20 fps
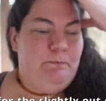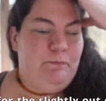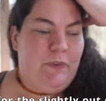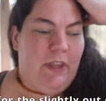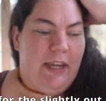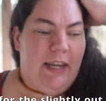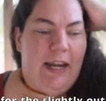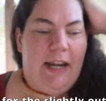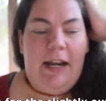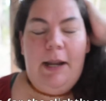
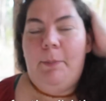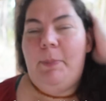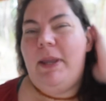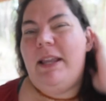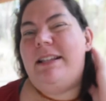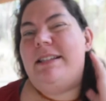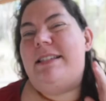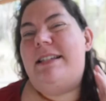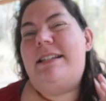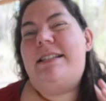it ended up
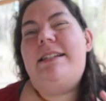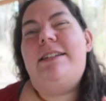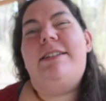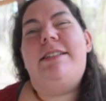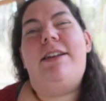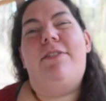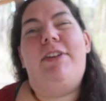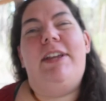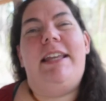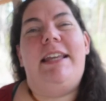being 60 or
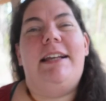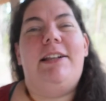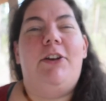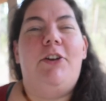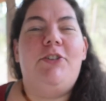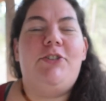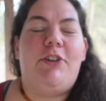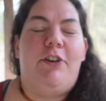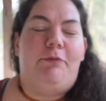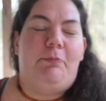70
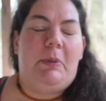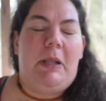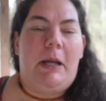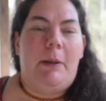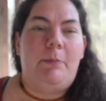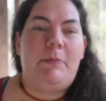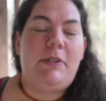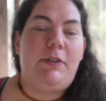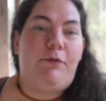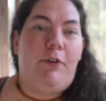kilos of
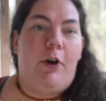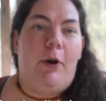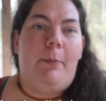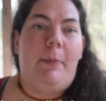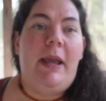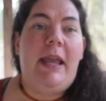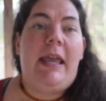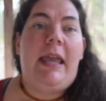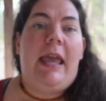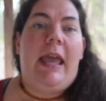plums
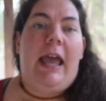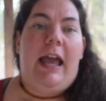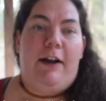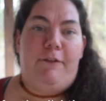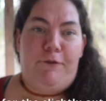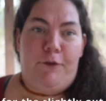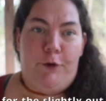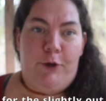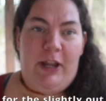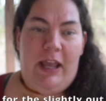from our
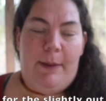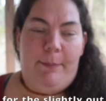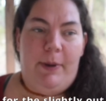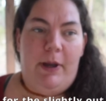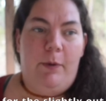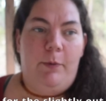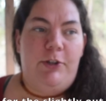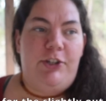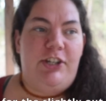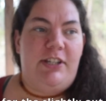food
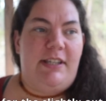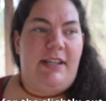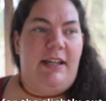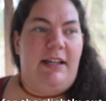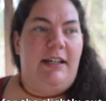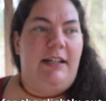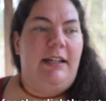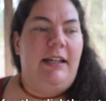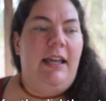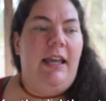hamper, which is
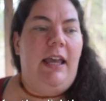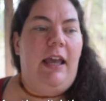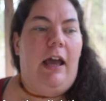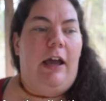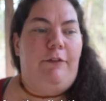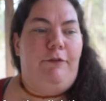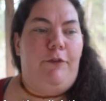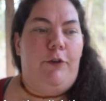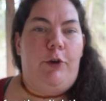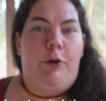a
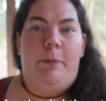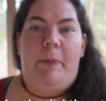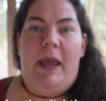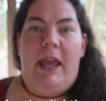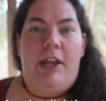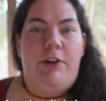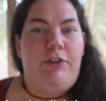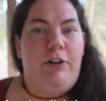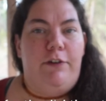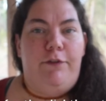food
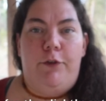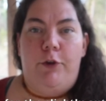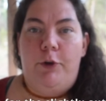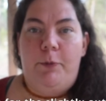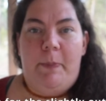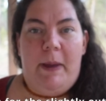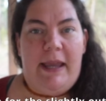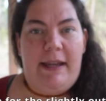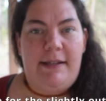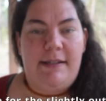pantry,
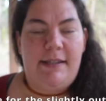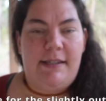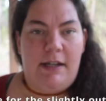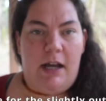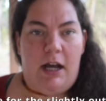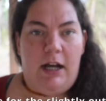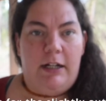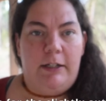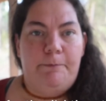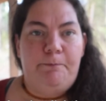food bank
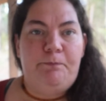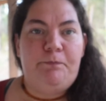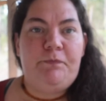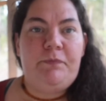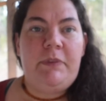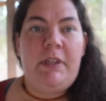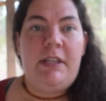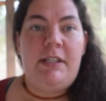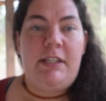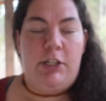style
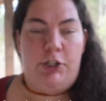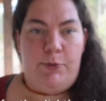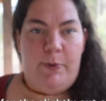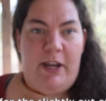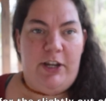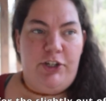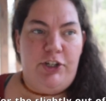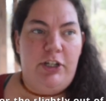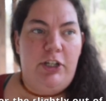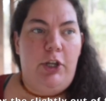
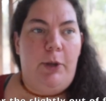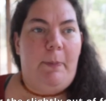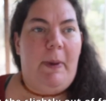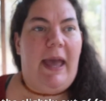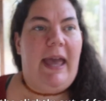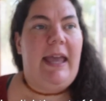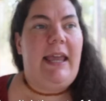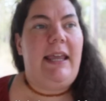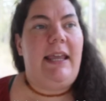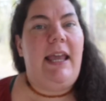situation. You
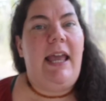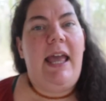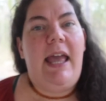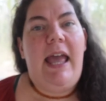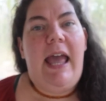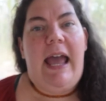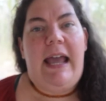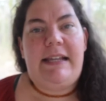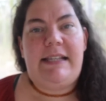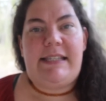pay
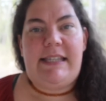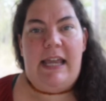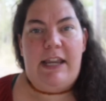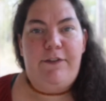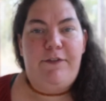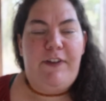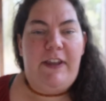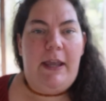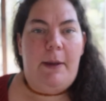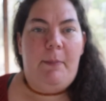a
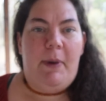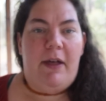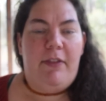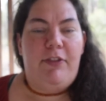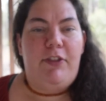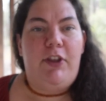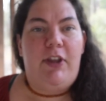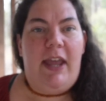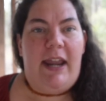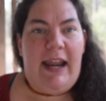set fee a
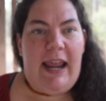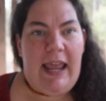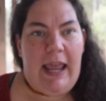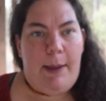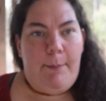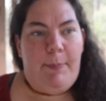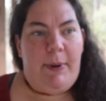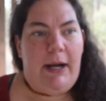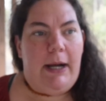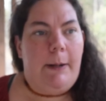month, you get a
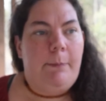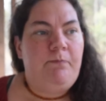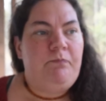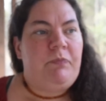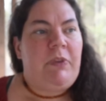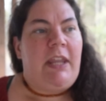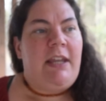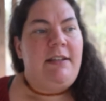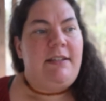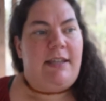hamper.
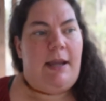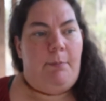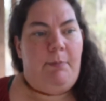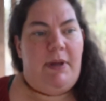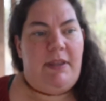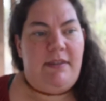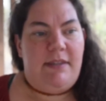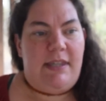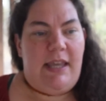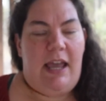Some
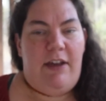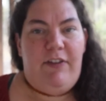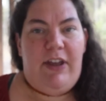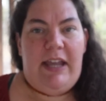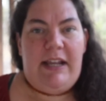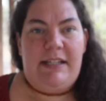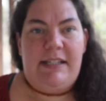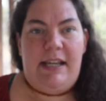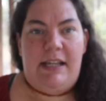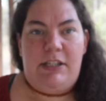months they have
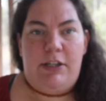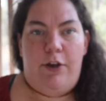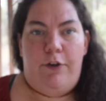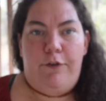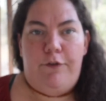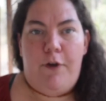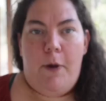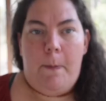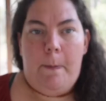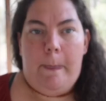excess of